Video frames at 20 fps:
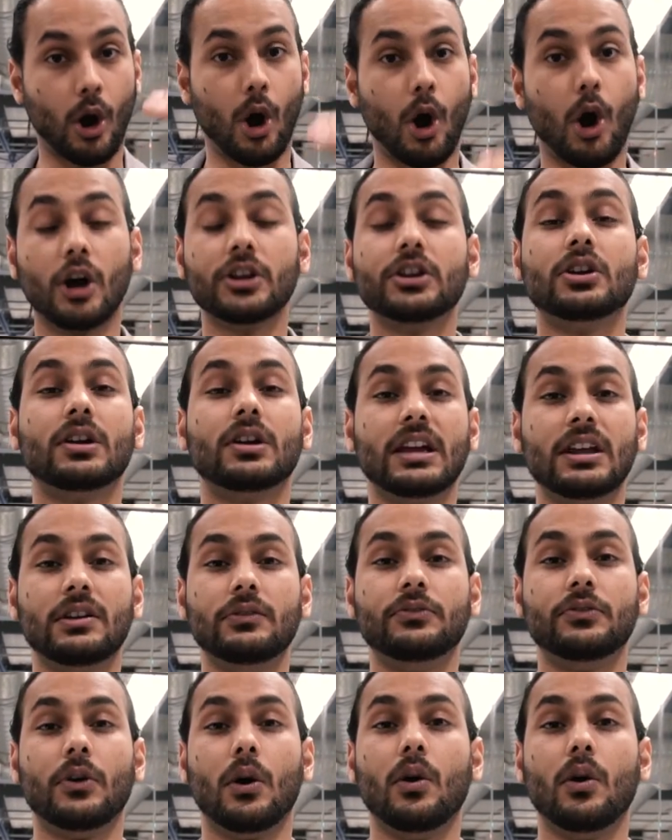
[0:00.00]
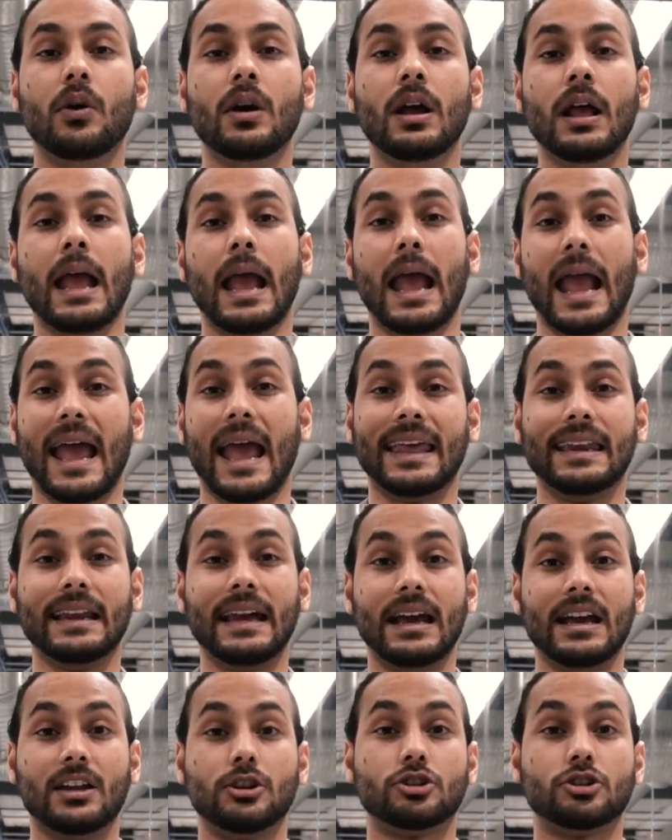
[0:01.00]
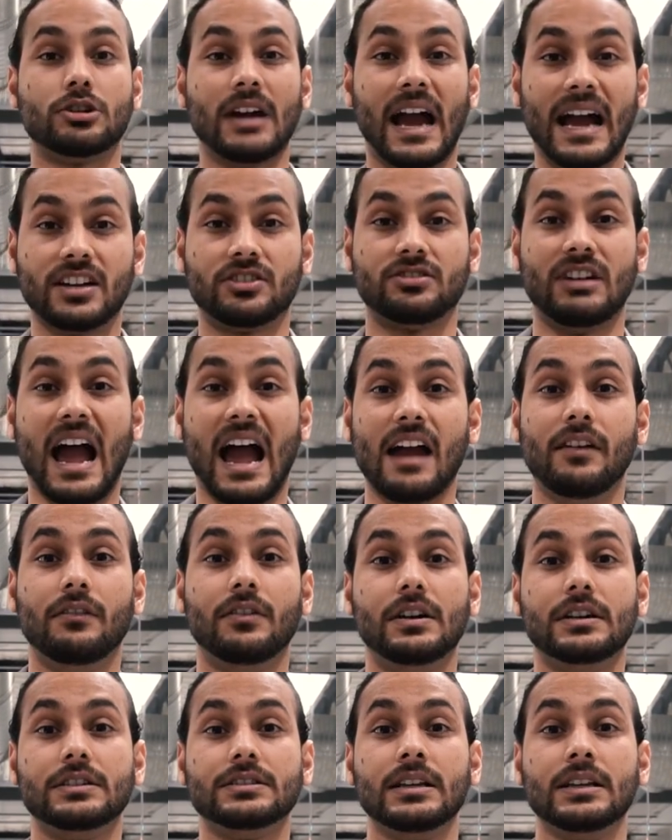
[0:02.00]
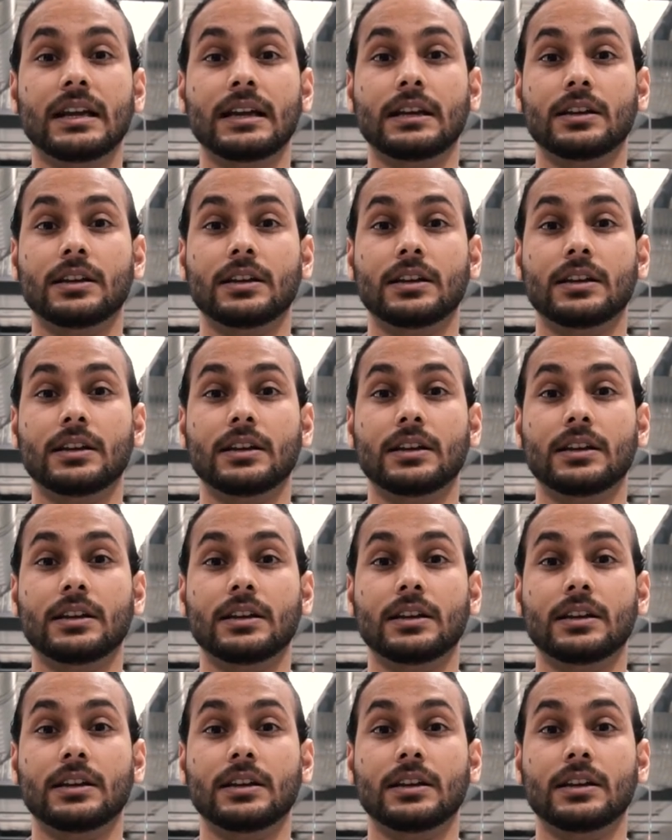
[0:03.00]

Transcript: all your info and attract drivers